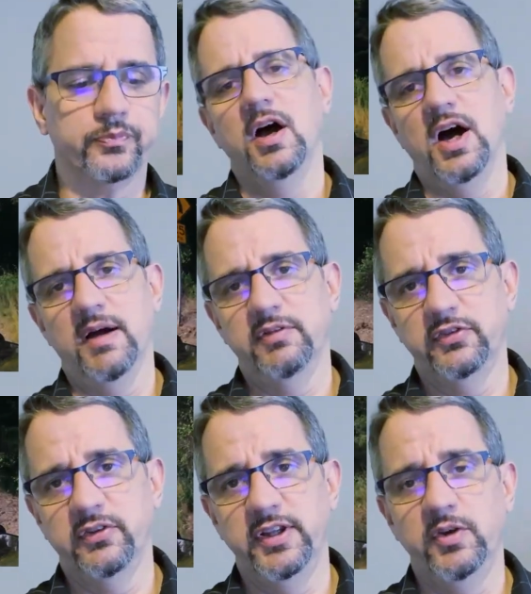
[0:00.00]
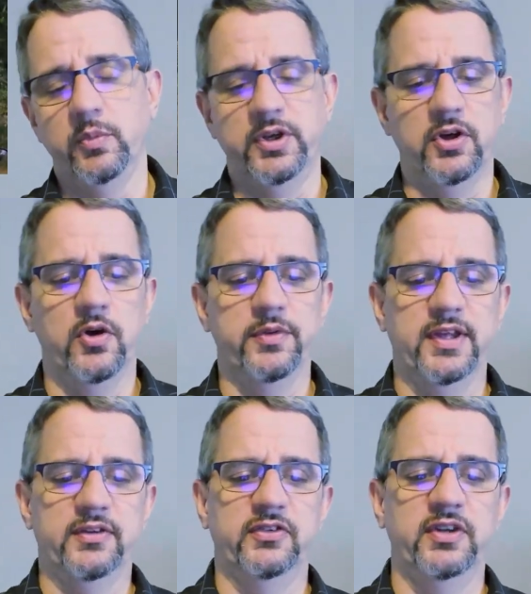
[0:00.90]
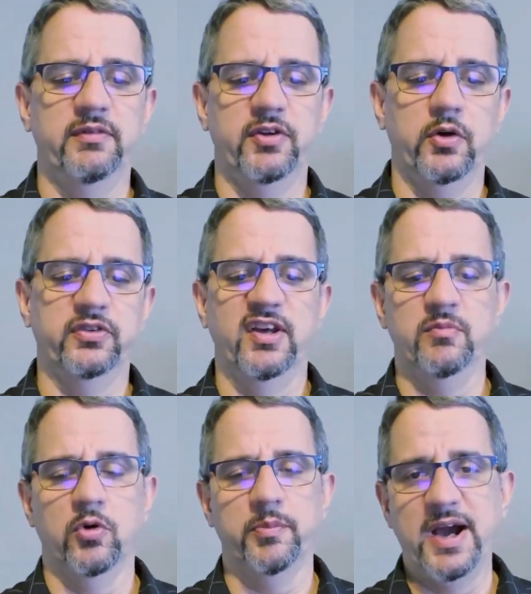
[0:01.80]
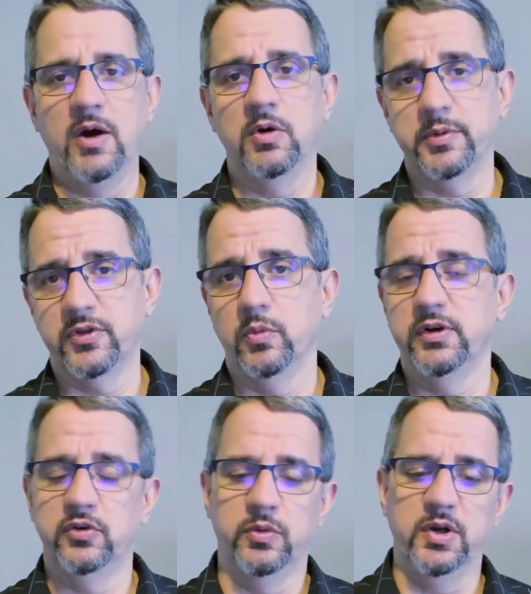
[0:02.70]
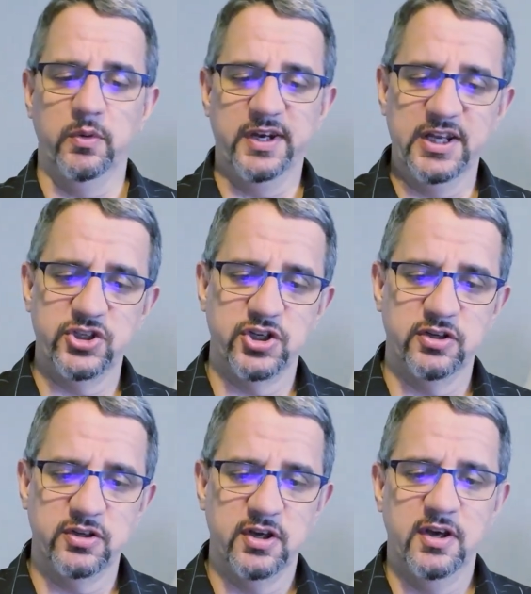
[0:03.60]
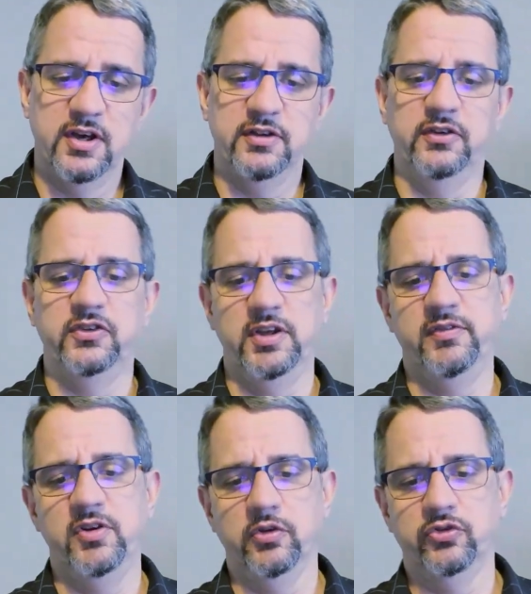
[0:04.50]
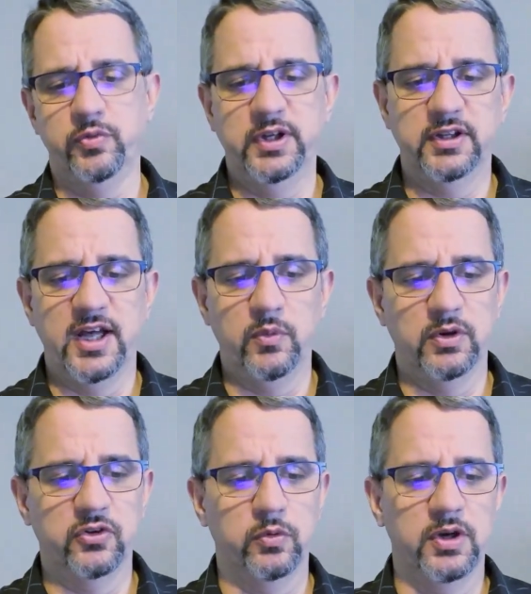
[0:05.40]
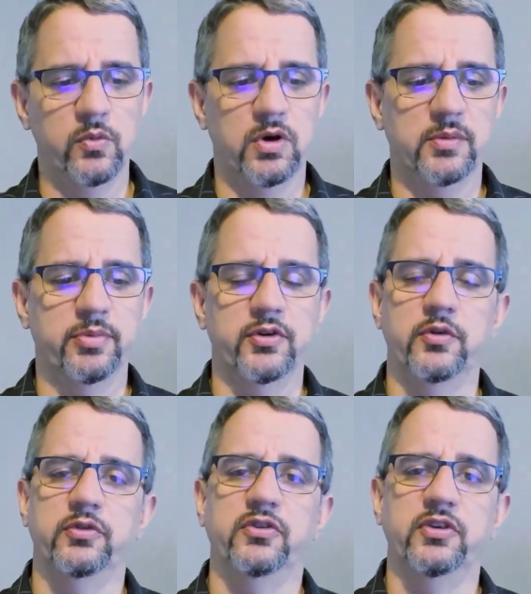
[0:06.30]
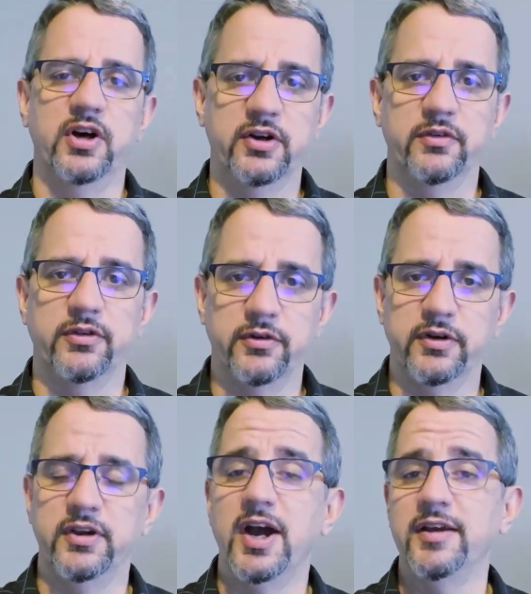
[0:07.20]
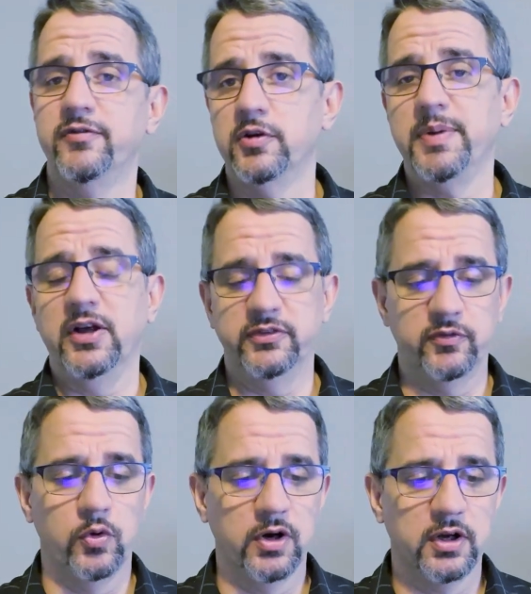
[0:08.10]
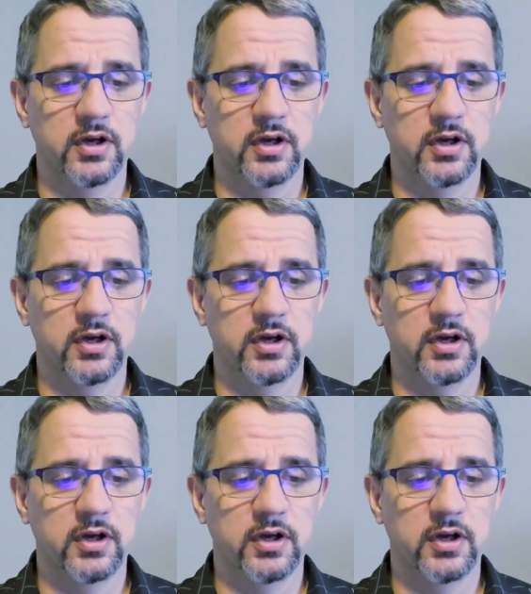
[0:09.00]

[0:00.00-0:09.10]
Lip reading: Obviously, we know that the CVOs had more power with the 121 engine. The CVO Street Glide 121 produces 139 foot-pounds of torque